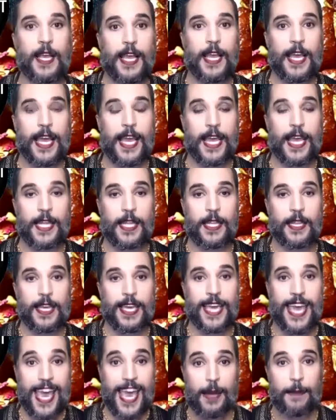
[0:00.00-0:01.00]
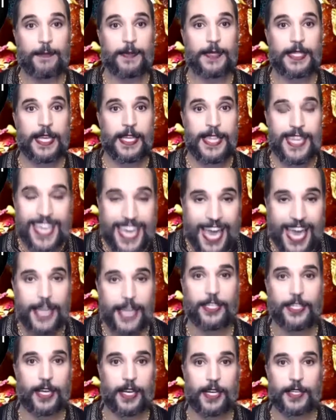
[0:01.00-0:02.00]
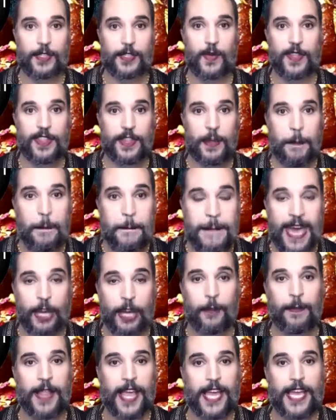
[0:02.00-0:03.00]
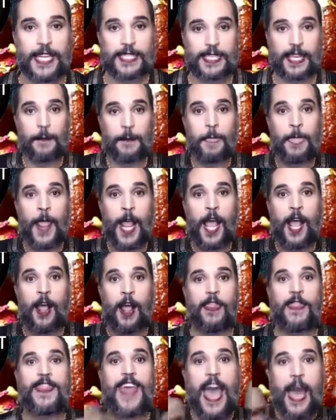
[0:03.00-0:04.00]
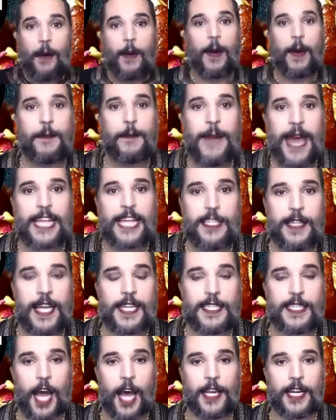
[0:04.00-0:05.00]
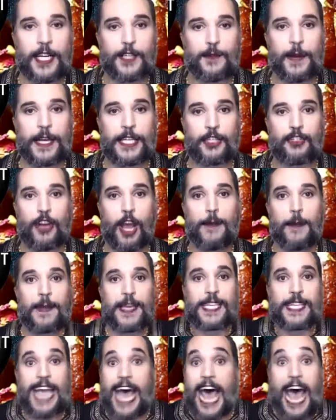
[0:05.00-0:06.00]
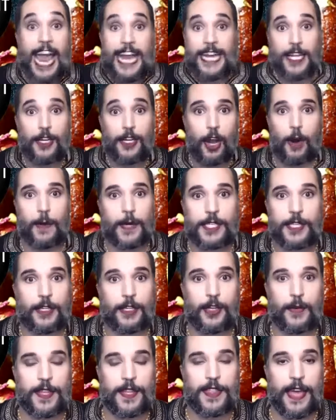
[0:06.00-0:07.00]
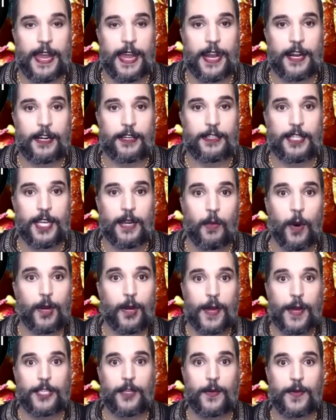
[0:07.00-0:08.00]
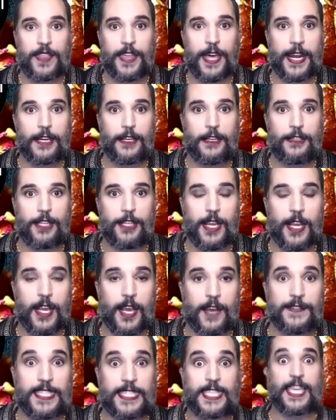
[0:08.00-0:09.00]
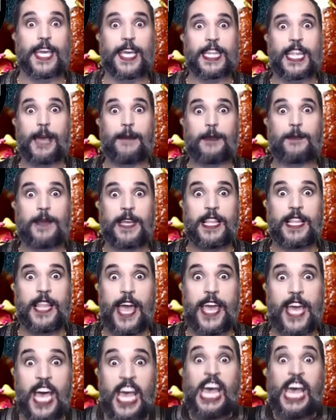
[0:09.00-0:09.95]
in the camps, in the cages with the metal blankets, like that, I would imagine that's an unexpressed trauma, because I didn't know what to do with that energy. What do I do with that energy of seeing them and being like,